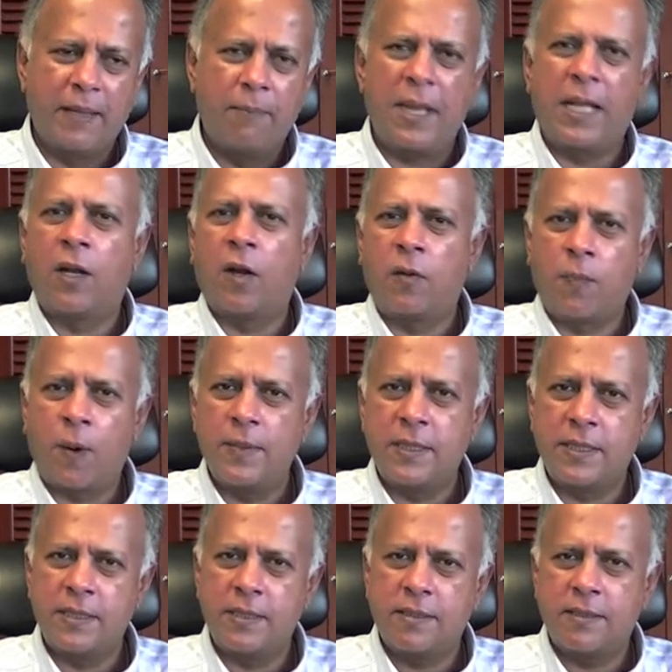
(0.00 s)
make a lot of
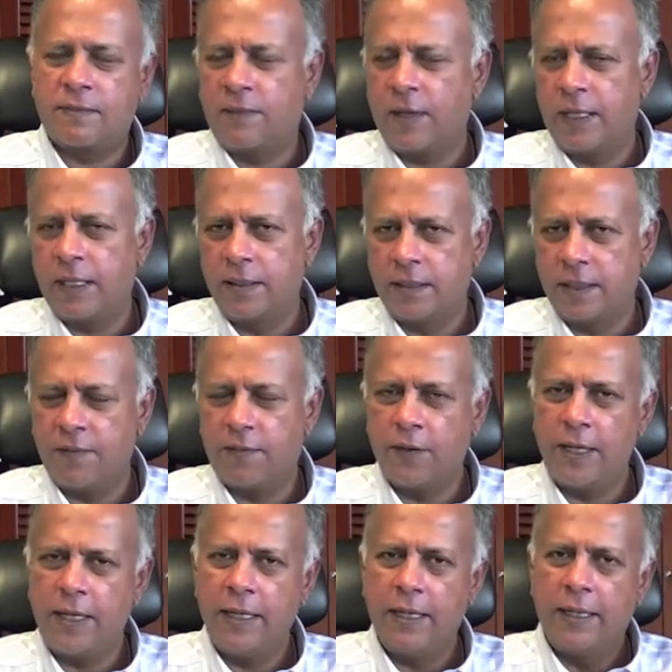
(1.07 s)
promises, very little
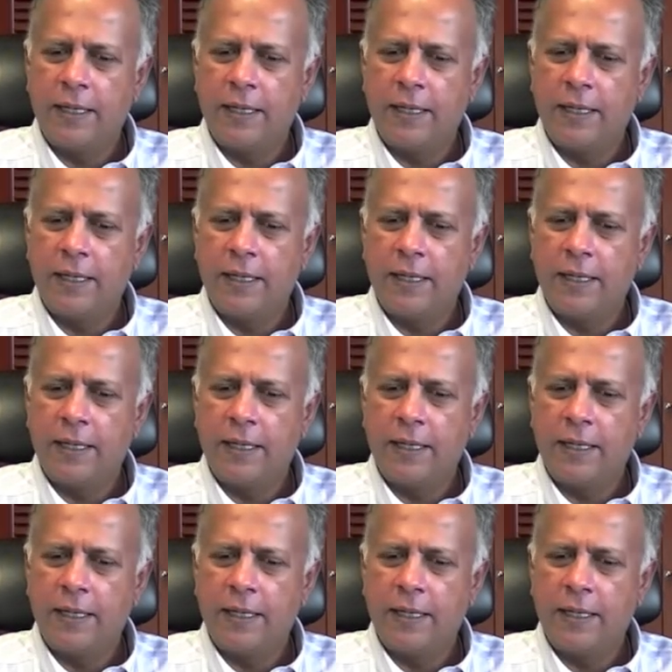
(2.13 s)
delivery.